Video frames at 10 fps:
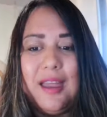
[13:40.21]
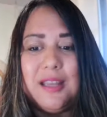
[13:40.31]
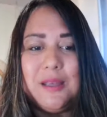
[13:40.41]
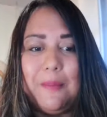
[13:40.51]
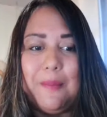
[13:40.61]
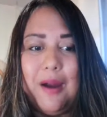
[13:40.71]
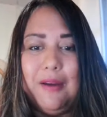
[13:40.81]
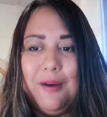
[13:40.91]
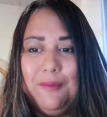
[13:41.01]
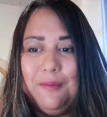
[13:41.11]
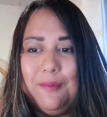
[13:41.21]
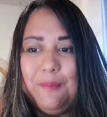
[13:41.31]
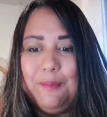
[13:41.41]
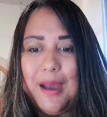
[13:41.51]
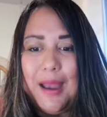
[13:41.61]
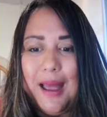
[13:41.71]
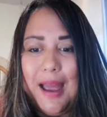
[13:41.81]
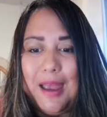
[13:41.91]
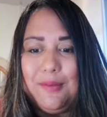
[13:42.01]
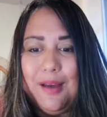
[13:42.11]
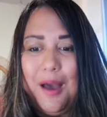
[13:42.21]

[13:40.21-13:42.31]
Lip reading: tomorrow. But I will.